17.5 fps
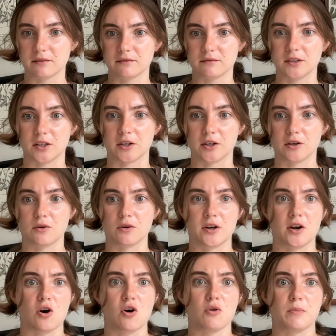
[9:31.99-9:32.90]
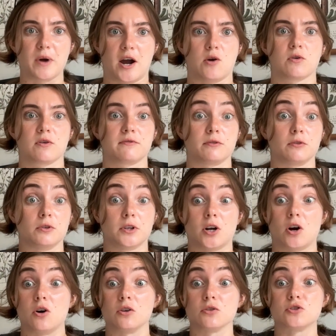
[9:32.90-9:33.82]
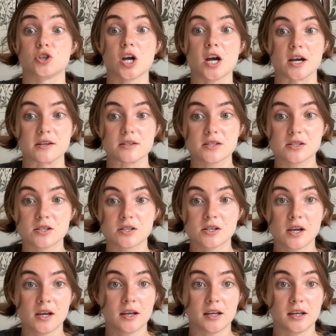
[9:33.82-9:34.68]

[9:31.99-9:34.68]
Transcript: and all-powerful and all-just.